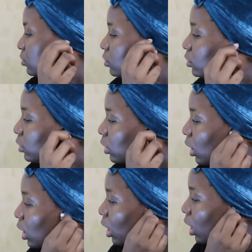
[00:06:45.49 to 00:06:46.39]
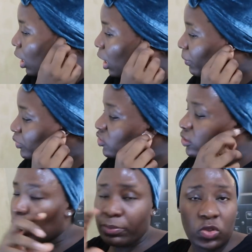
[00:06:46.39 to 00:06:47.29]
So I'm just
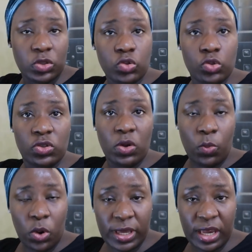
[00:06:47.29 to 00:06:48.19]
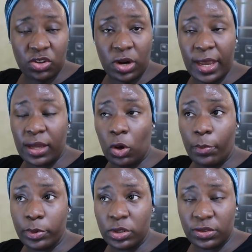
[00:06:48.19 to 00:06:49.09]
going to do some work here, try and
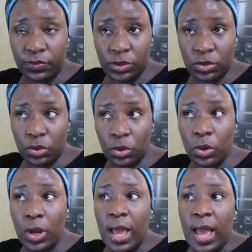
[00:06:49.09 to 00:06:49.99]
upload the video,